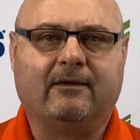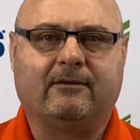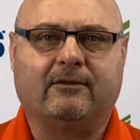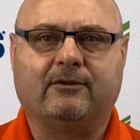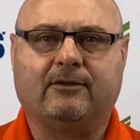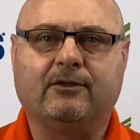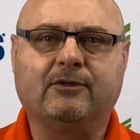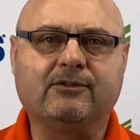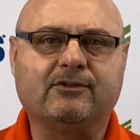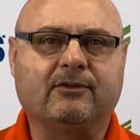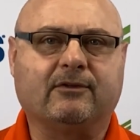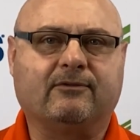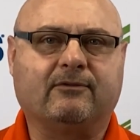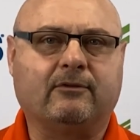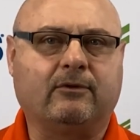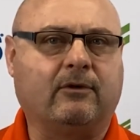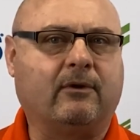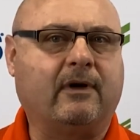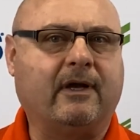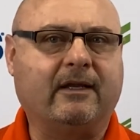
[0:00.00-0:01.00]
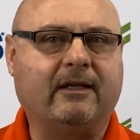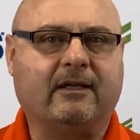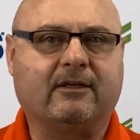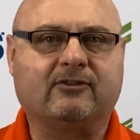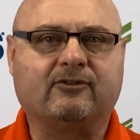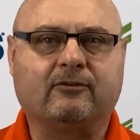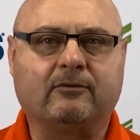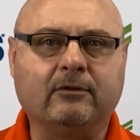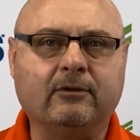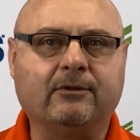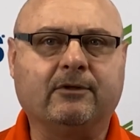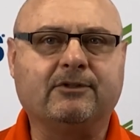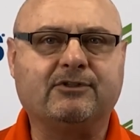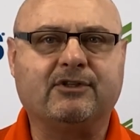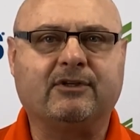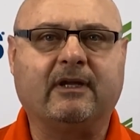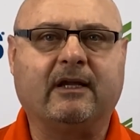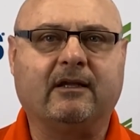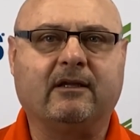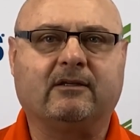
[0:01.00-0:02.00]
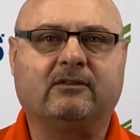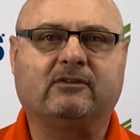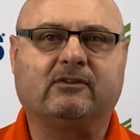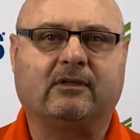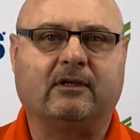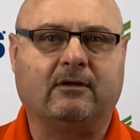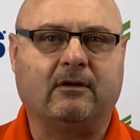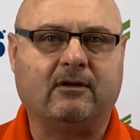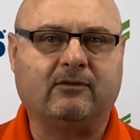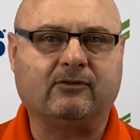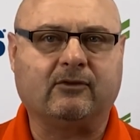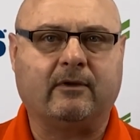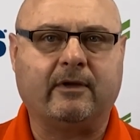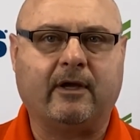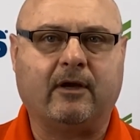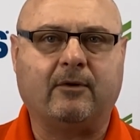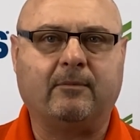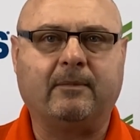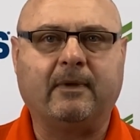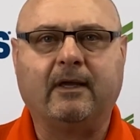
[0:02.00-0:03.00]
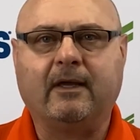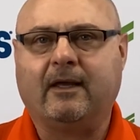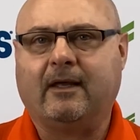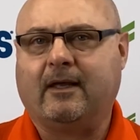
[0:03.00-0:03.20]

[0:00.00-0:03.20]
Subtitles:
The use of chloride excluder genetics can also help,